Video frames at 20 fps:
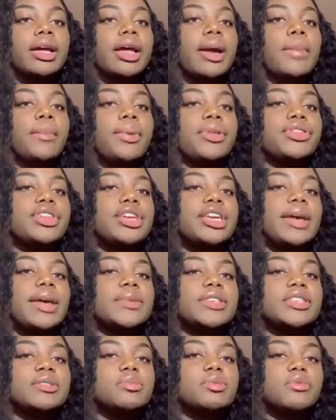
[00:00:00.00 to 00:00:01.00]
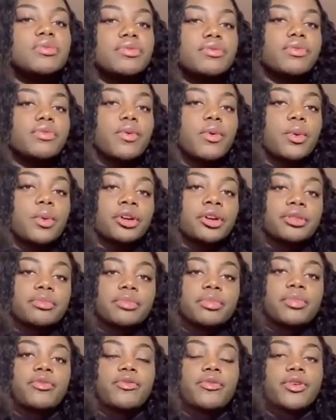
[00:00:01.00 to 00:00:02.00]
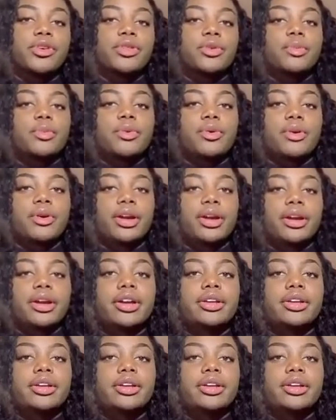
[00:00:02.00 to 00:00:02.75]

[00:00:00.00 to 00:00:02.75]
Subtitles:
Empathy keeps us moving forward. Furthermore,